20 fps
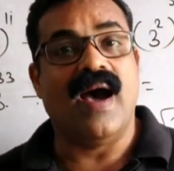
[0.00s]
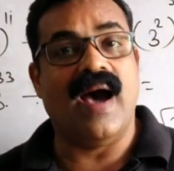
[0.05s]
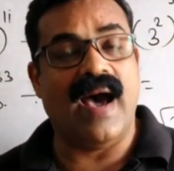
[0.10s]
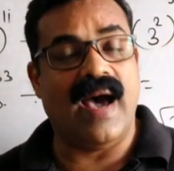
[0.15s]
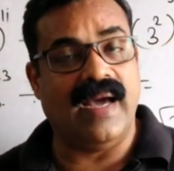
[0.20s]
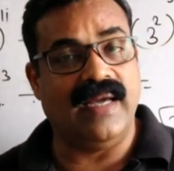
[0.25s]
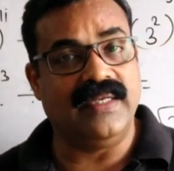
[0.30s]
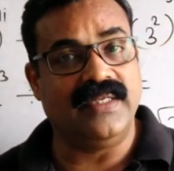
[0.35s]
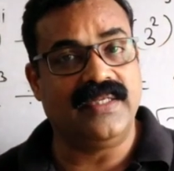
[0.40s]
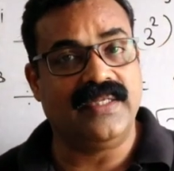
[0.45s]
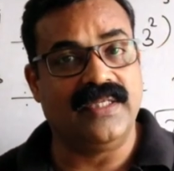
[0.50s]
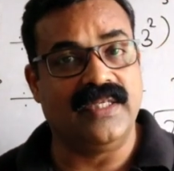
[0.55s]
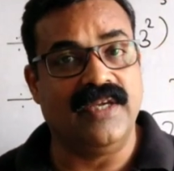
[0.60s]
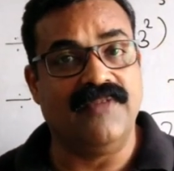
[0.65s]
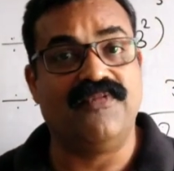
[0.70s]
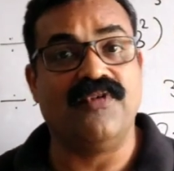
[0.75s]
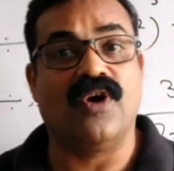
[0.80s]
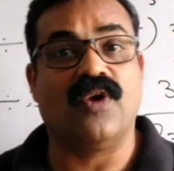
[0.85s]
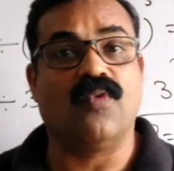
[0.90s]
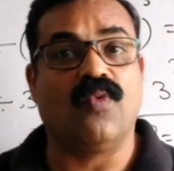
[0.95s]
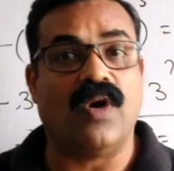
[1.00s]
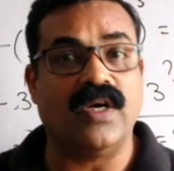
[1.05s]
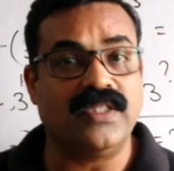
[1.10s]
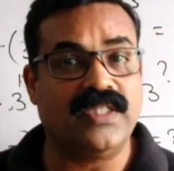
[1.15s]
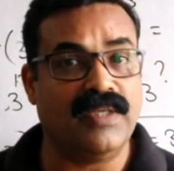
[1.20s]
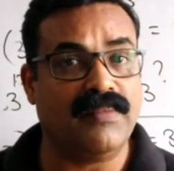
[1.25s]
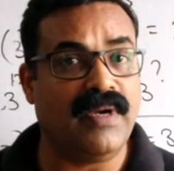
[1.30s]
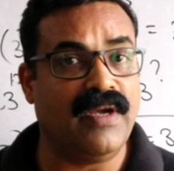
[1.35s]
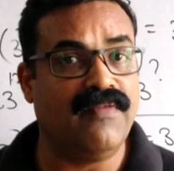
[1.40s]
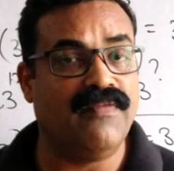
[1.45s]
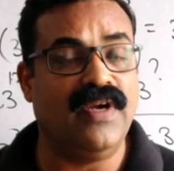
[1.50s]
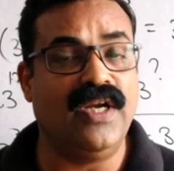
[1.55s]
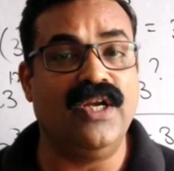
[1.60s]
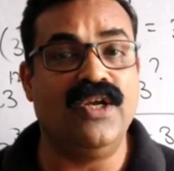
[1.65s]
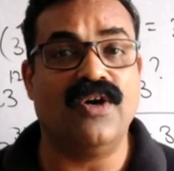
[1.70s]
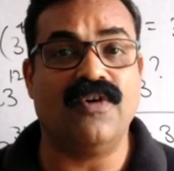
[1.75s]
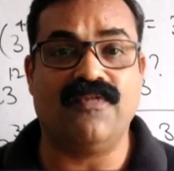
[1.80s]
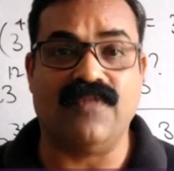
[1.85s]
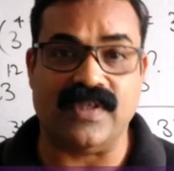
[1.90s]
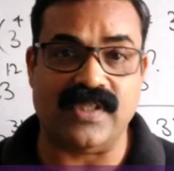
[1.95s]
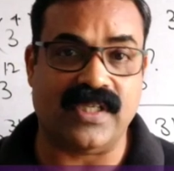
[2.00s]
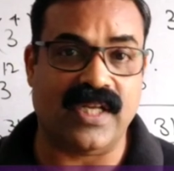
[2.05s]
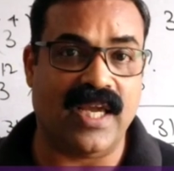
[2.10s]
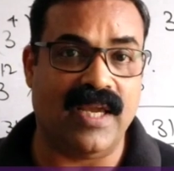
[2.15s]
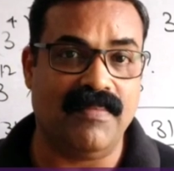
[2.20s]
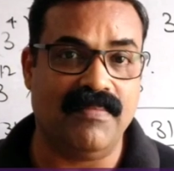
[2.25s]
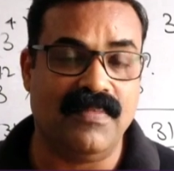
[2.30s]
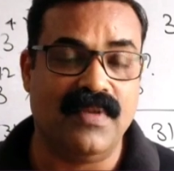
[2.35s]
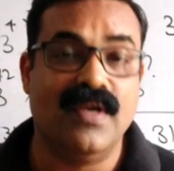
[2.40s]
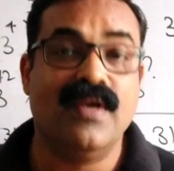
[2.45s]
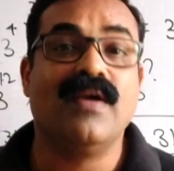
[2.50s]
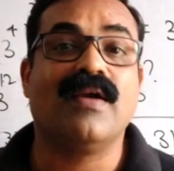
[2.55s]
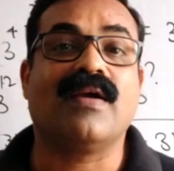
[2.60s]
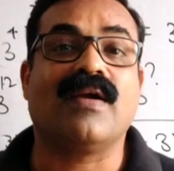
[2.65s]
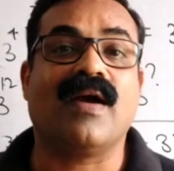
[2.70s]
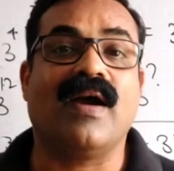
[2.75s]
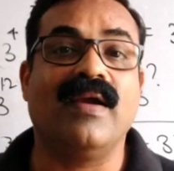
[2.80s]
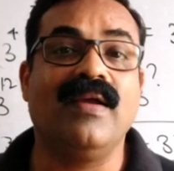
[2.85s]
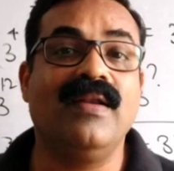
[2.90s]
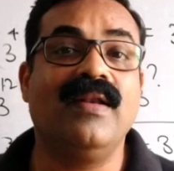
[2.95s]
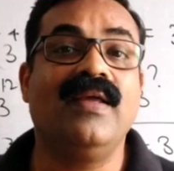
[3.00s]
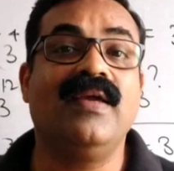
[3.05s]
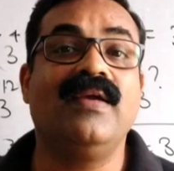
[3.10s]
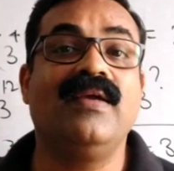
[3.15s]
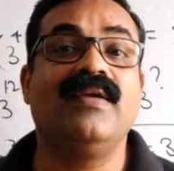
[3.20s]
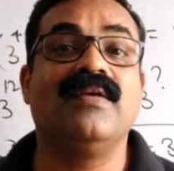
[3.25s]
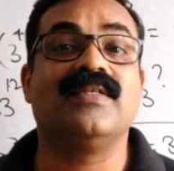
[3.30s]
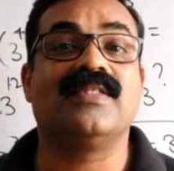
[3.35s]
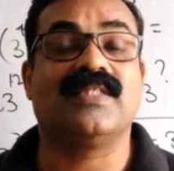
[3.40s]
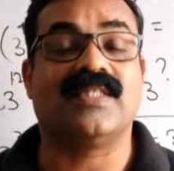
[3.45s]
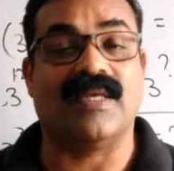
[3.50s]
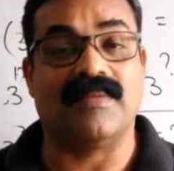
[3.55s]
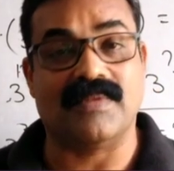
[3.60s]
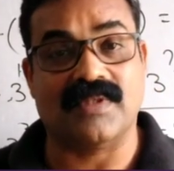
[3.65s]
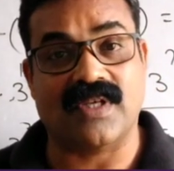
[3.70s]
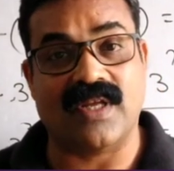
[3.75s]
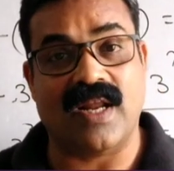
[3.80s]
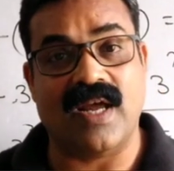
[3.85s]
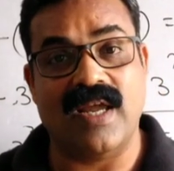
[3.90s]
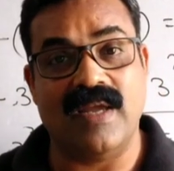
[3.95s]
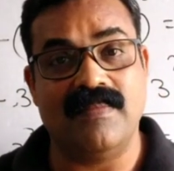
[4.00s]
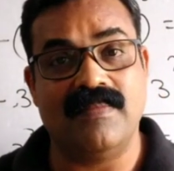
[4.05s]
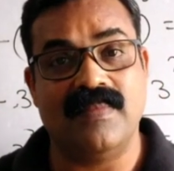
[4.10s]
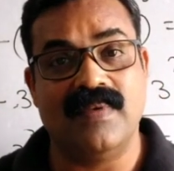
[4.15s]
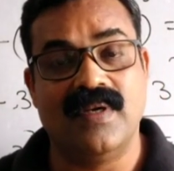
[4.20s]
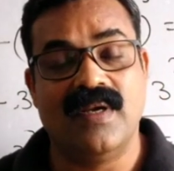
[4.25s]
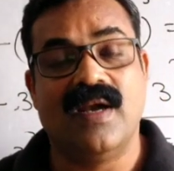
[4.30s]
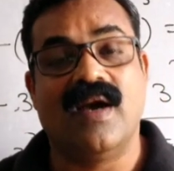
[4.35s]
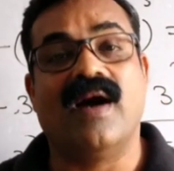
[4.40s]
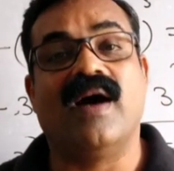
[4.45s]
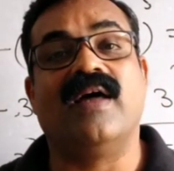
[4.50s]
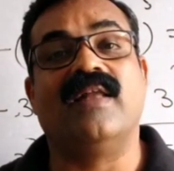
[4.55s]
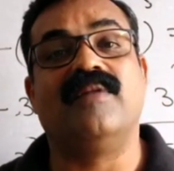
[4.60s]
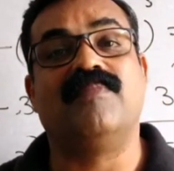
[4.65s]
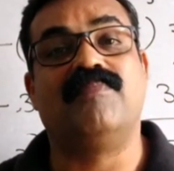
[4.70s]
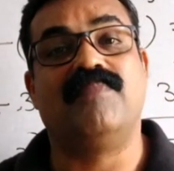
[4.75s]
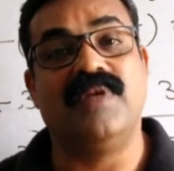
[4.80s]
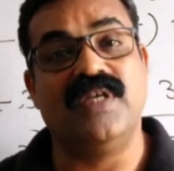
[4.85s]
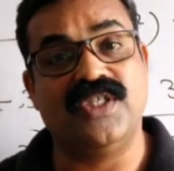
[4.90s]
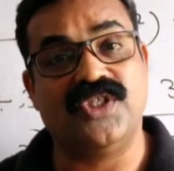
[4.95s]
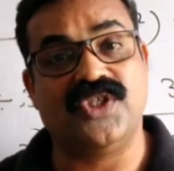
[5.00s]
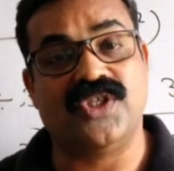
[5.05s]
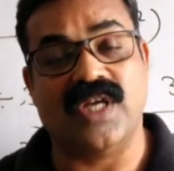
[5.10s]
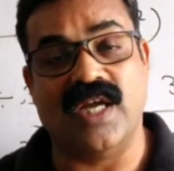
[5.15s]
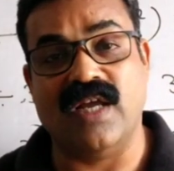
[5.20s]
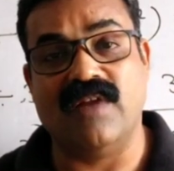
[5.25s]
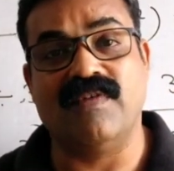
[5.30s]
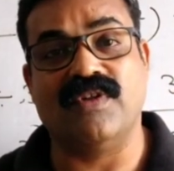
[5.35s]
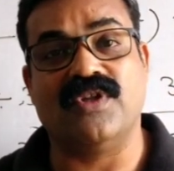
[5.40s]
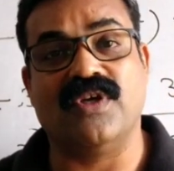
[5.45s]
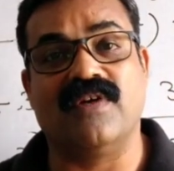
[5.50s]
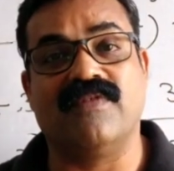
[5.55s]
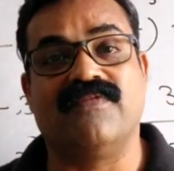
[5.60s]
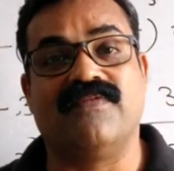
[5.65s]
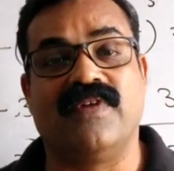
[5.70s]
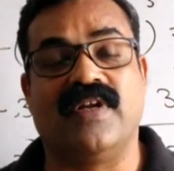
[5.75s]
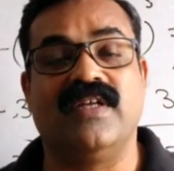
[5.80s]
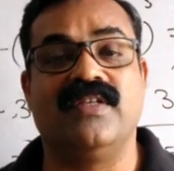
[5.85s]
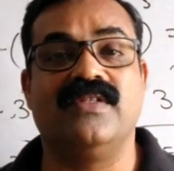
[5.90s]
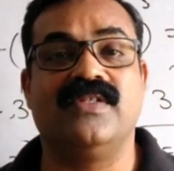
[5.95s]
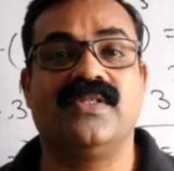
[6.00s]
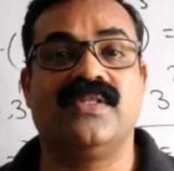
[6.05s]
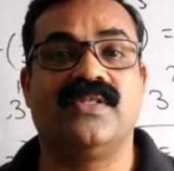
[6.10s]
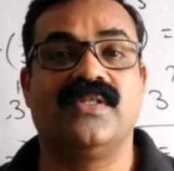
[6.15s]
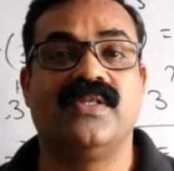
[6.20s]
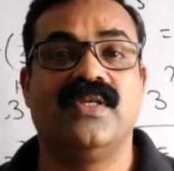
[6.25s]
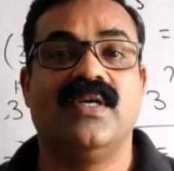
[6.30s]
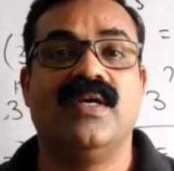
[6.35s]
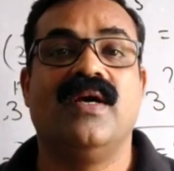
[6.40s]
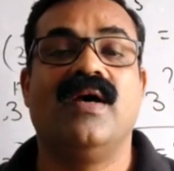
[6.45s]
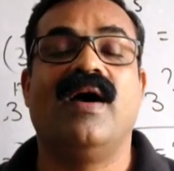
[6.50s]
And if you are watching my video first time, kindly subscribe and please share with your friends.